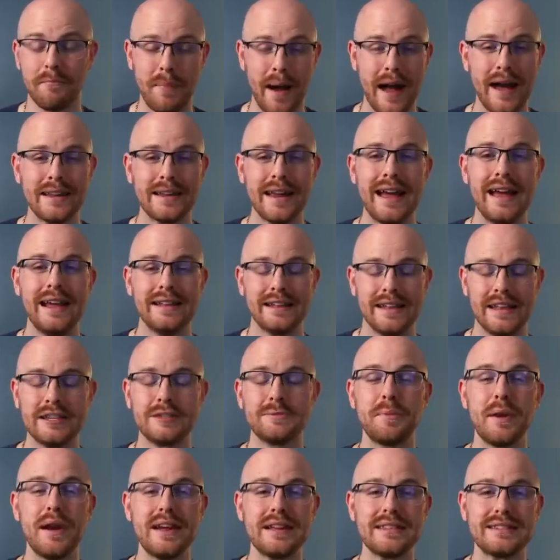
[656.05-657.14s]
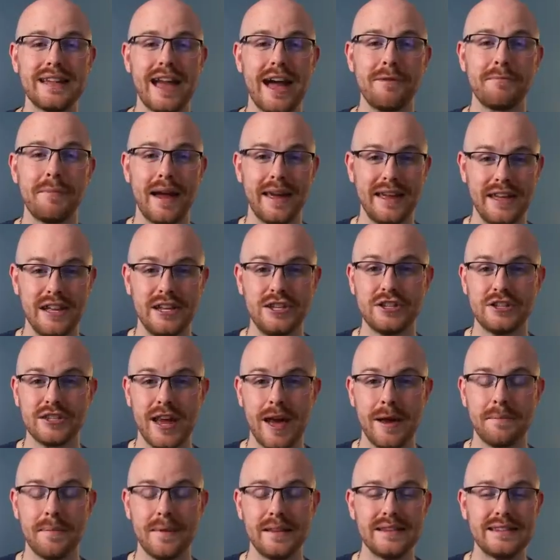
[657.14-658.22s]
but let's break it down by each
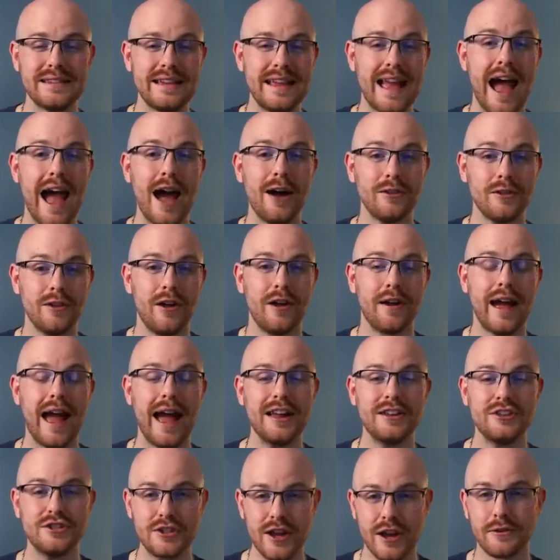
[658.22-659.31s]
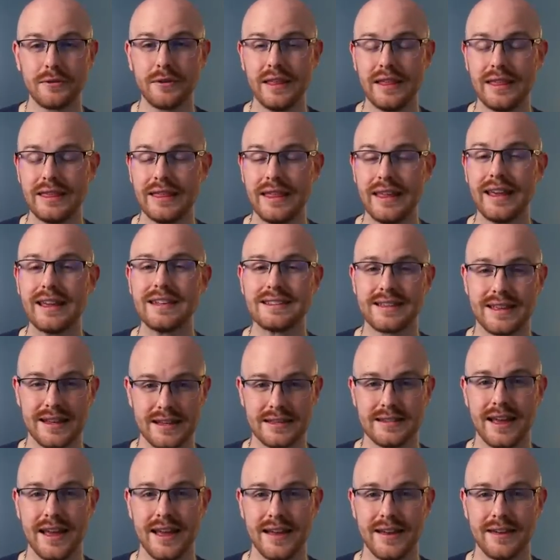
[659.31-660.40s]
step and see how long I generally think it's going
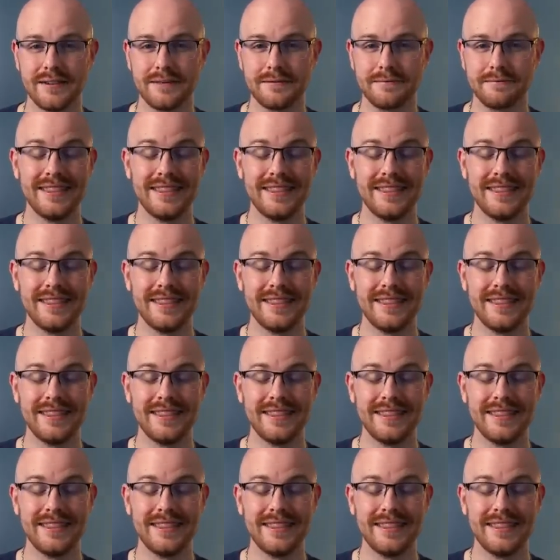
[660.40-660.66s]
to take.